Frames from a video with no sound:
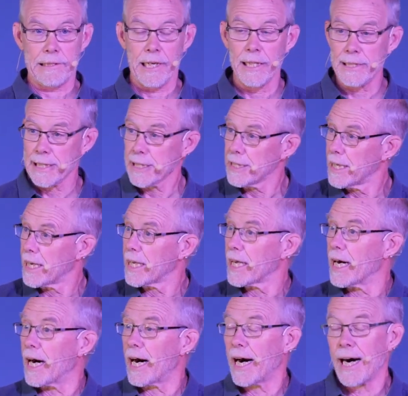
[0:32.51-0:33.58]
cousin.
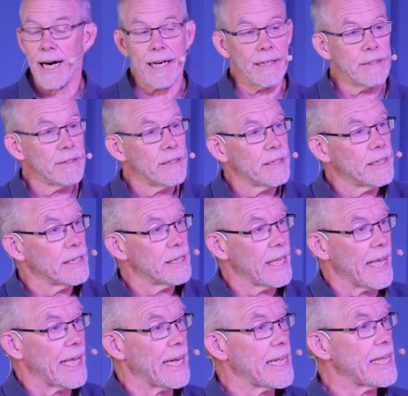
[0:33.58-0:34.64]

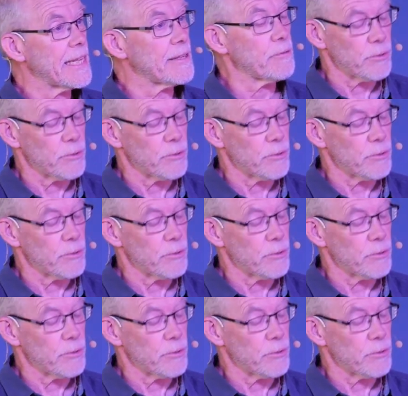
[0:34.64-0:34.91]
And he